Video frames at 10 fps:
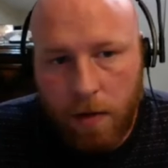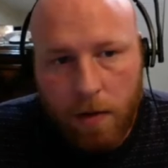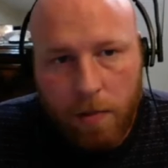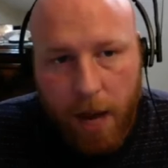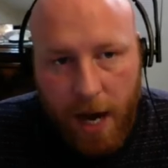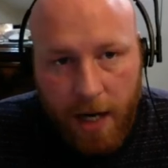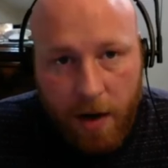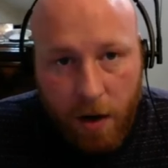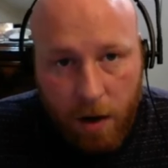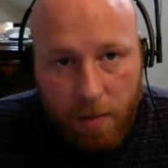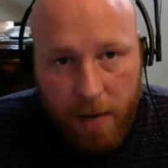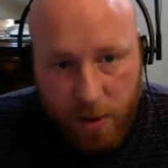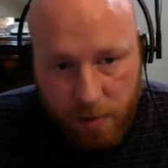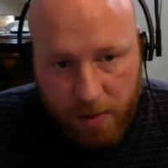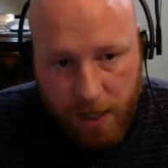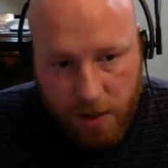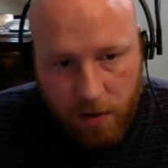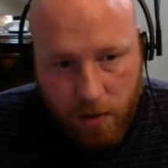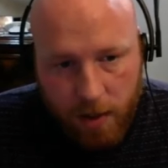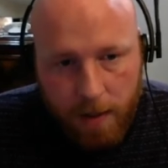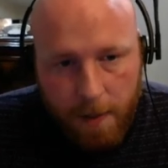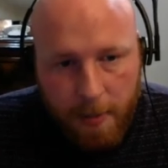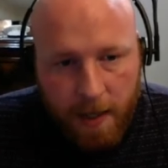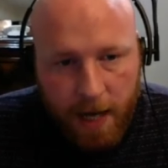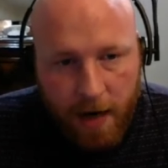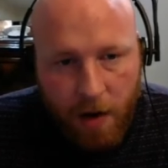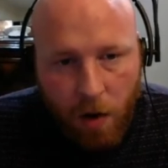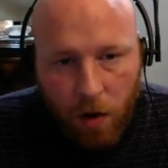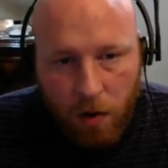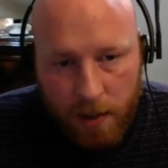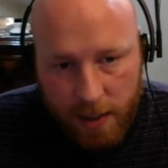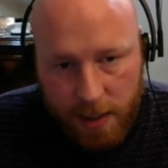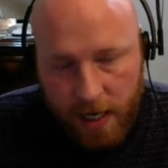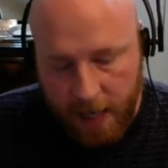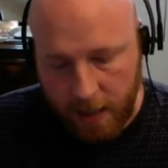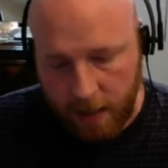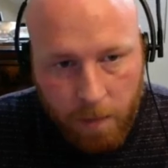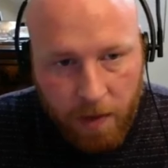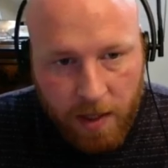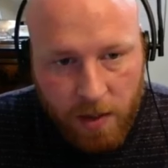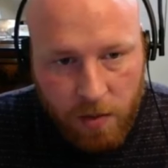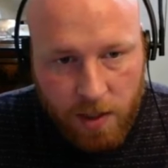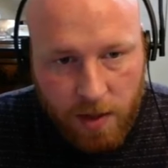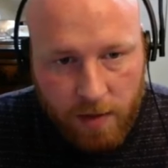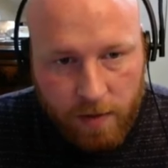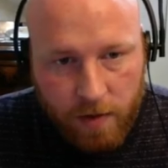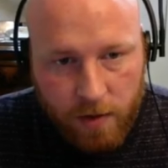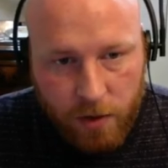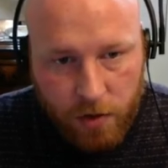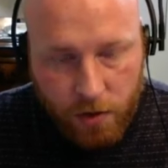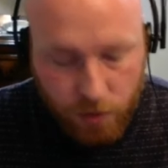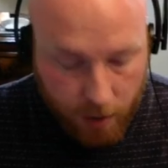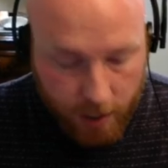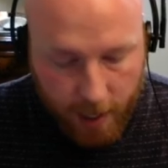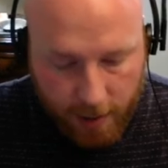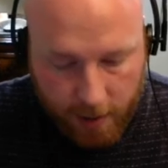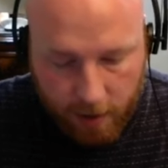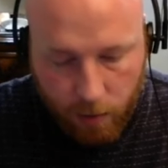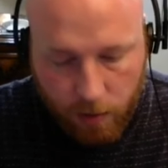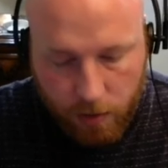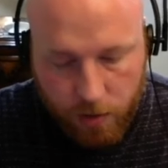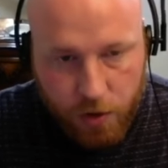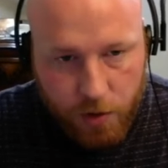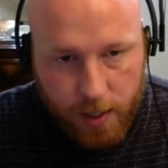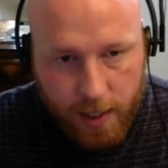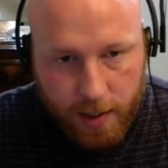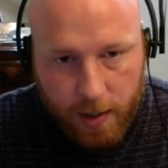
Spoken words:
back in our base repository, GetAll needs so instead of string ID, we'll do string